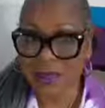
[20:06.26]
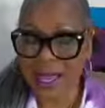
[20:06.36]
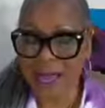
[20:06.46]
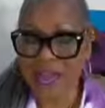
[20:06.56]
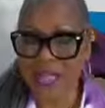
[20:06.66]

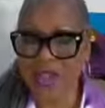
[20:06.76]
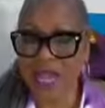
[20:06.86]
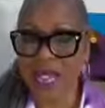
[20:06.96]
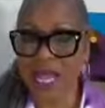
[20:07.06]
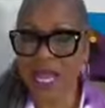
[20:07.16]
and then you're
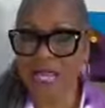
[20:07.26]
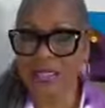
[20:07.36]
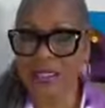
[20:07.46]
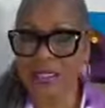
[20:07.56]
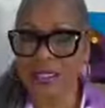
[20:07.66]

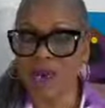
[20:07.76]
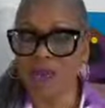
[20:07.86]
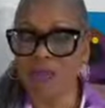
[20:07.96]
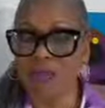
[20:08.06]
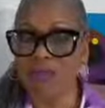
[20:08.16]
not
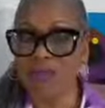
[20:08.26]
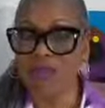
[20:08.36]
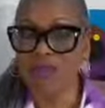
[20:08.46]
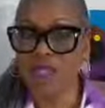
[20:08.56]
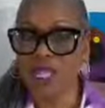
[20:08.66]

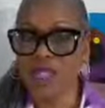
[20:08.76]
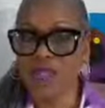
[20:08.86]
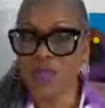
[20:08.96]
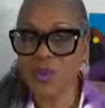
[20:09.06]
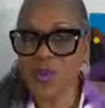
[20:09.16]
moving
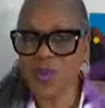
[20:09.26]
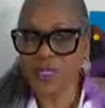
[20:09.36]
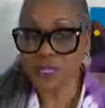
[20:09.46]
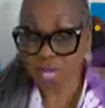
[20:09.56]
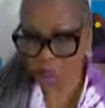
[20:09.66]

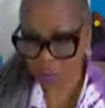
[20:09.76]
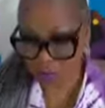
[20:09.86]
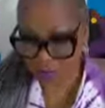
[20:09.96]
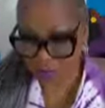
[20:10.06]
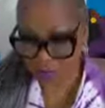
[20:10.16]
towards that
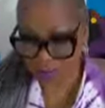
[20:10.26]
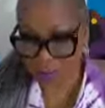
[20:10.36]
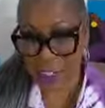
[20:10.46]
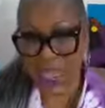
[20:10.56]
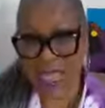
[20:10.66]
purpose.
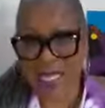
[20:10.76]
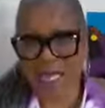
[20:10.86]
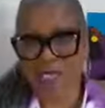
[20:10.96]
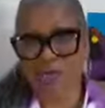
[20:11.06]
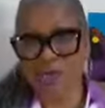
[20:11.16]

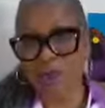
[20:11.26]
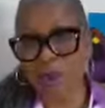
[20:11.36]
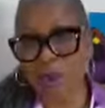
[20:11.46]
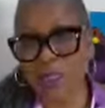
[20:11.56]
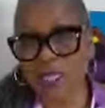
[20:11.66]
To the
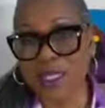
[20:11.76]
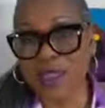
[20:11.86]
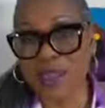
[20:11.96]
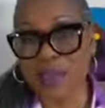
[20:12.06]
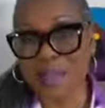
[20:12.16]
point that
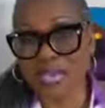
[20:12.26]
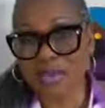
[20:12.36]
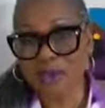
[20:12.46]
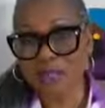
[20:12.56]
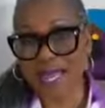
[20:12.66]
you're
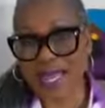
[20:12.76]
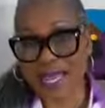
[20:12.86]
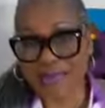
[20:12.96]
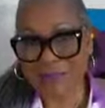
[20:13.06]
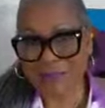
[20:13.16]
making,
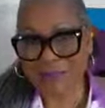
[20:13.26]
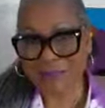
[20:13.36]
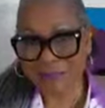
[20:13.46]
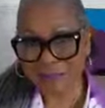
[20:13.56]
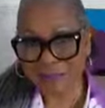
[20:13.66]
Renee,
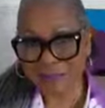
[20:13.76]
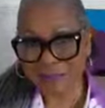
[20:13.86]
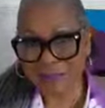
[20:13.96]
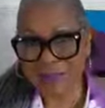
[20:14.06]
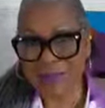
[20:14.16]

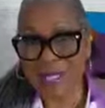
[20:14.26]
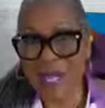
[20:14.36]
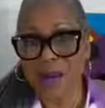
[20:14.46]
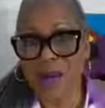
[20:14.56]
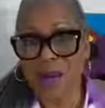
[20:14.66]

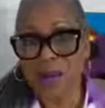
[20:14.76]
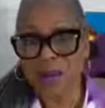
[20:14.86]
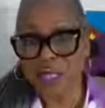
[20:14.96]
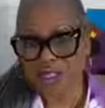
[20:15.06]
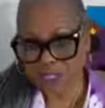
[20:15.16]
about your
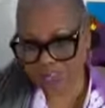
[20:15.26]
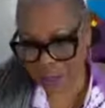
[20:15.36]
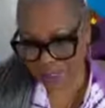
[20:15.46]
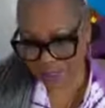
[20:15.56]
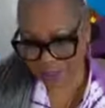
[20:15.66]
mission
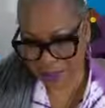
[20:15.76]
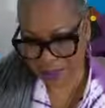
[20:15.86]
statement.